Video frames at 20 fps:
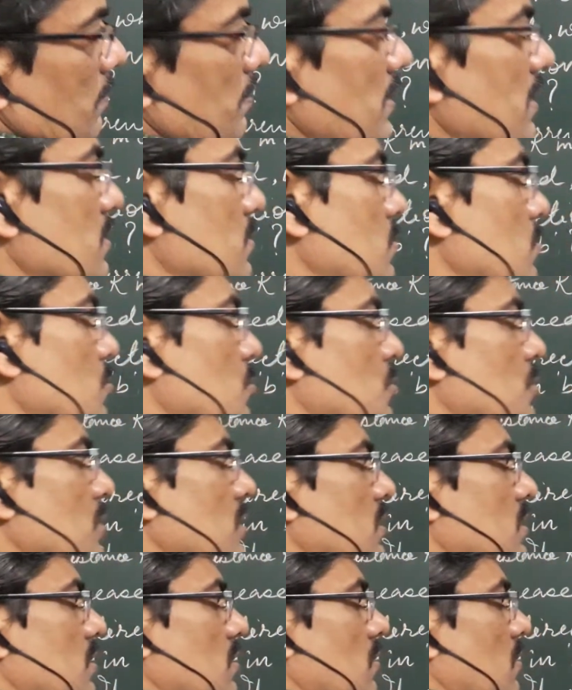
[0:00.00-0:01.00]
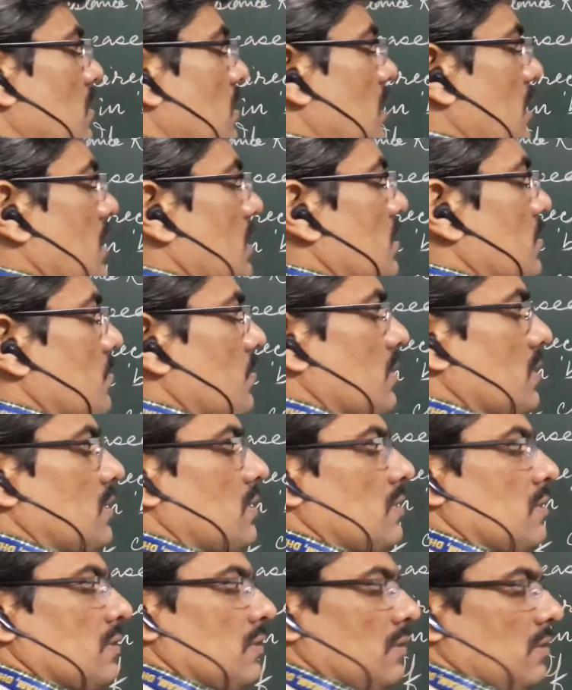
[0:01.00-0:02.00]
be associated or linked
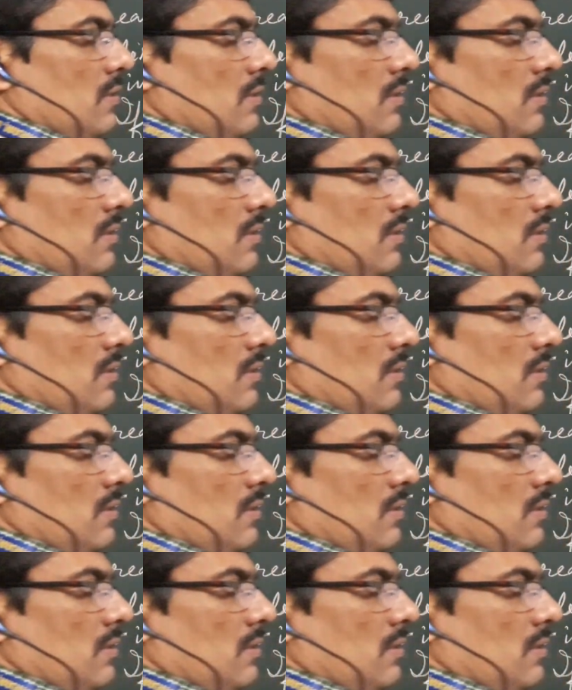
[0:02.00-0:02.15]
with